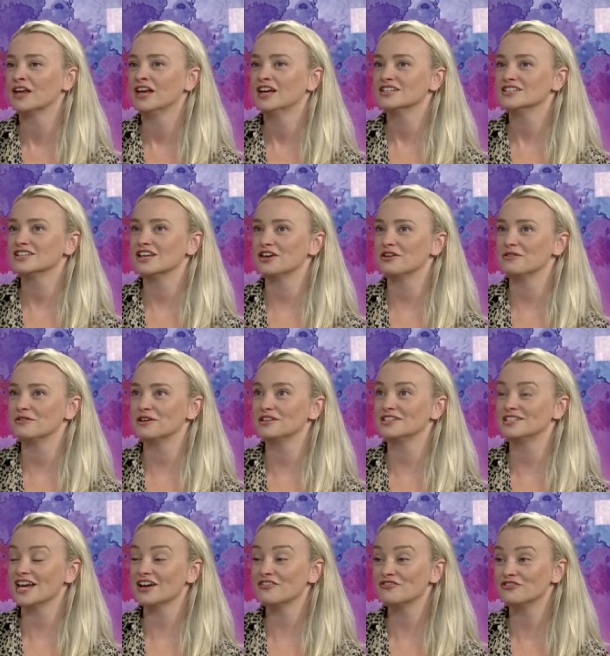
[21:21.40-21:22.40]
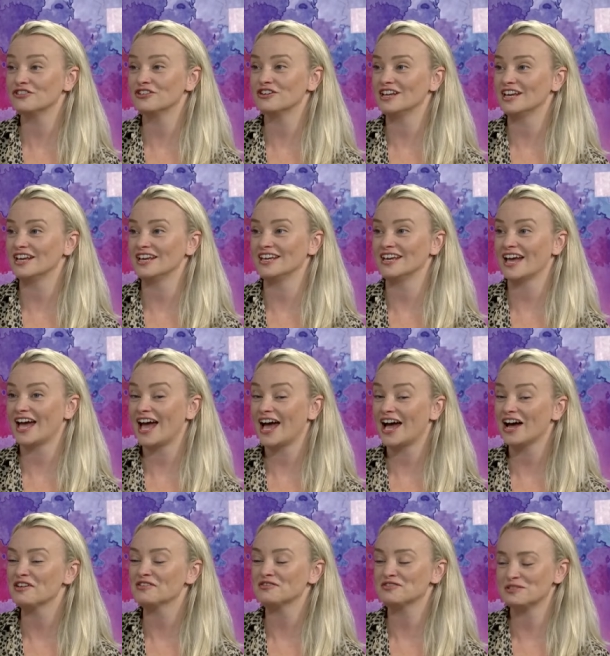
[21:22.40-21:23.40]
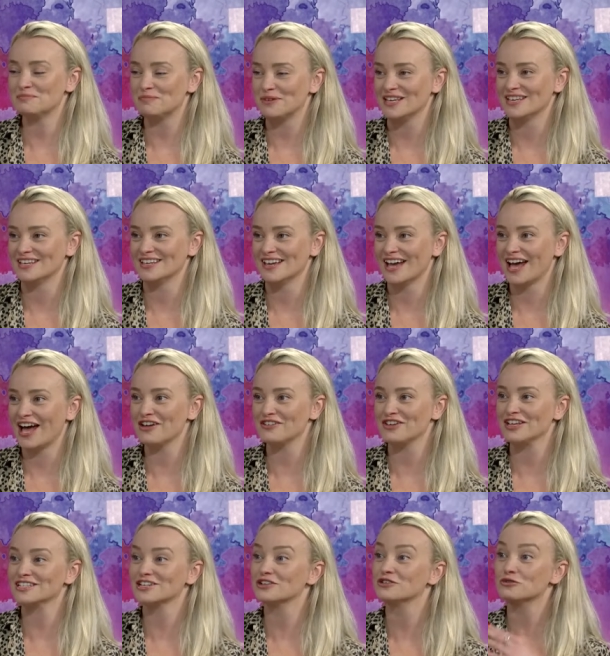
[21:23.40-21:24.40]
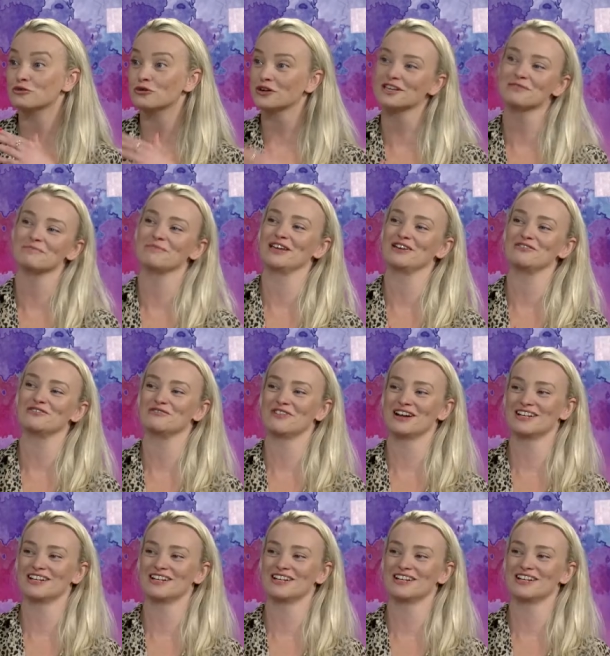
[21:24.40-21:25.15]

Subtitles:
So definitely have to be. It's annoying me already